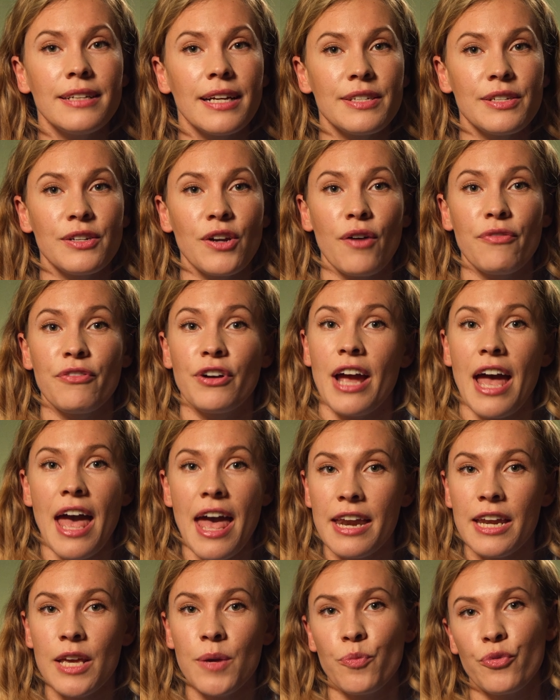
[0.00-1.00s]
doesn't offer
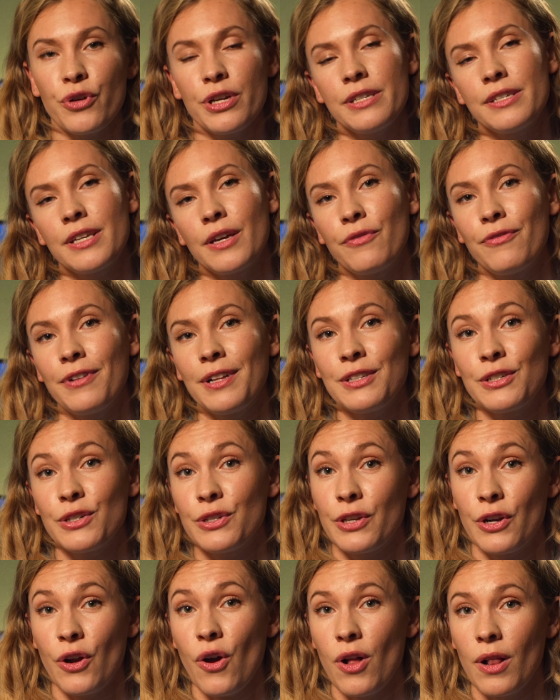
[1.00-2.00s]
any preset filters
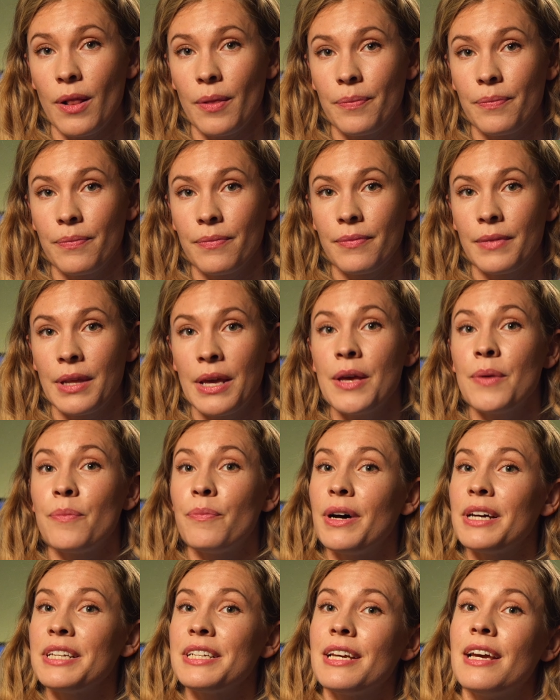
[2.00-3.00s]
at all.
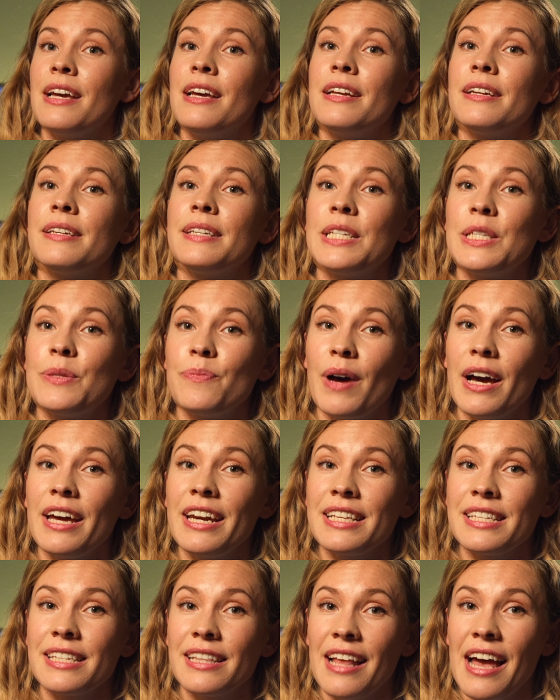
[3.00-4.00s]
But despite
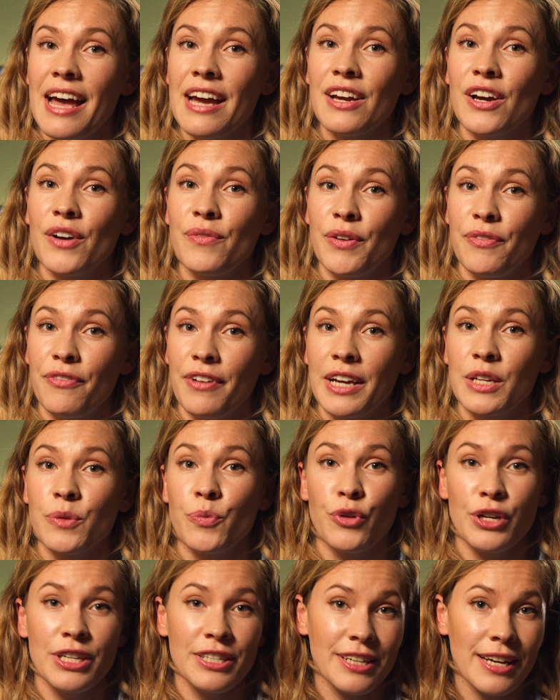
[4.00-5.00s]
its lack of effect
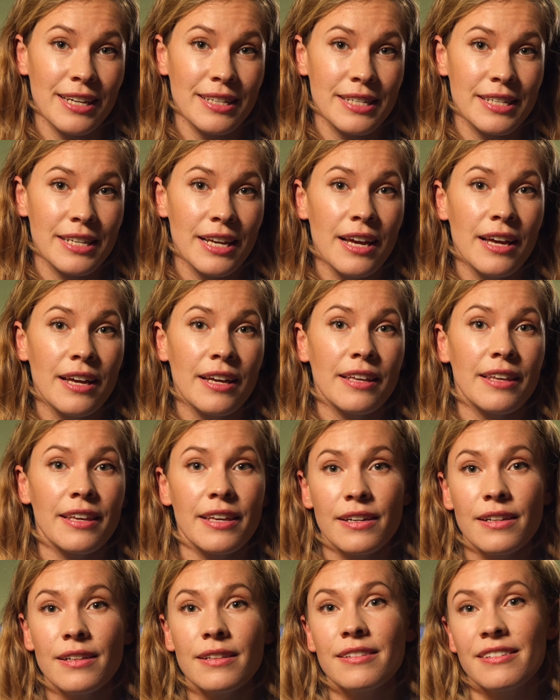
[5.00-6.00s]
presets,
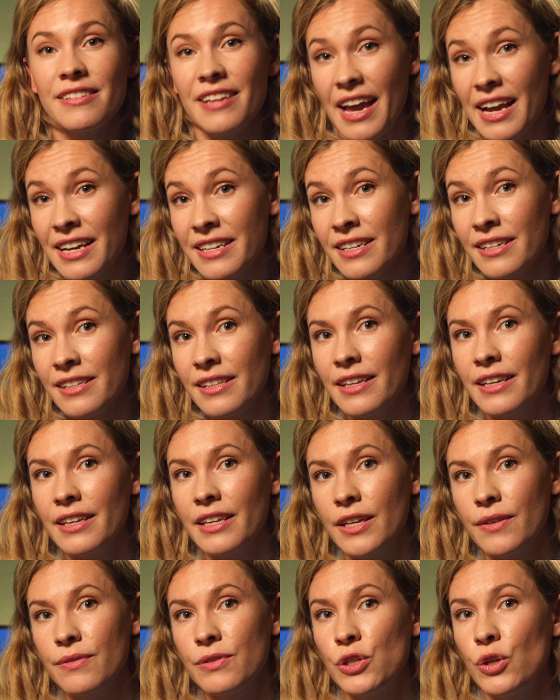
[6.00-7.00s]
Kittl technically
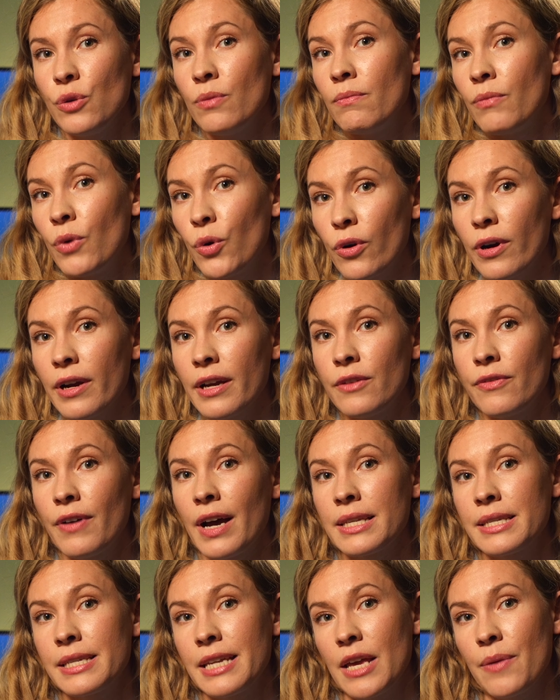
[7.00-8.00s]
gives you more
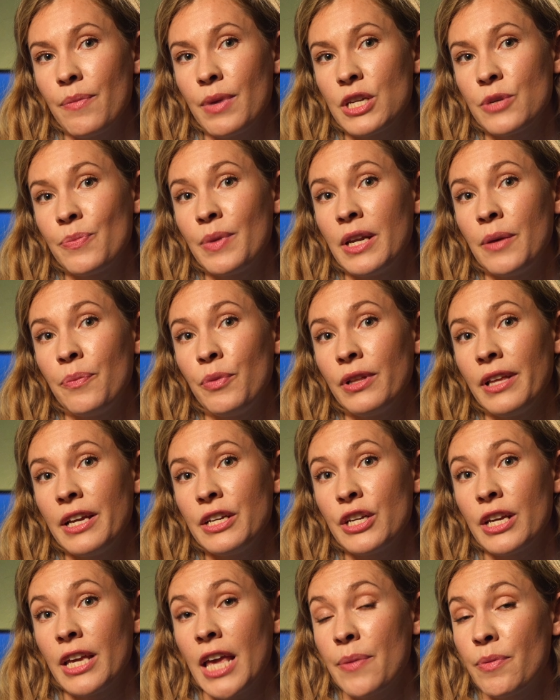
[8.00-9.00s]
advanced image
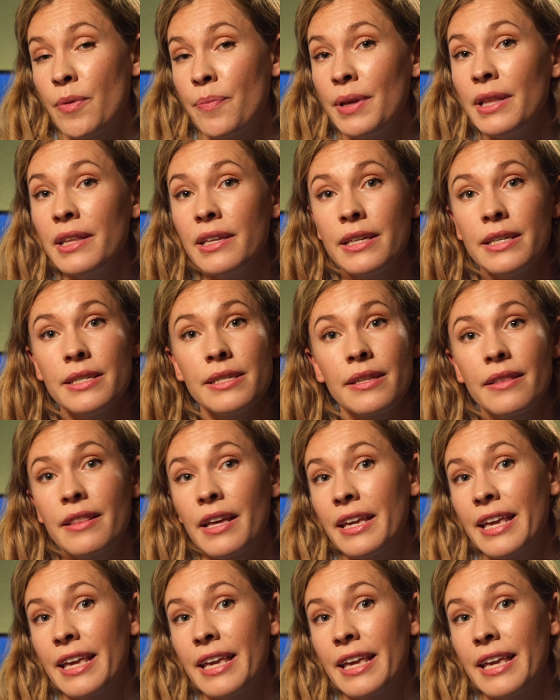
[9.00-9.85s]
manipulation capabilities than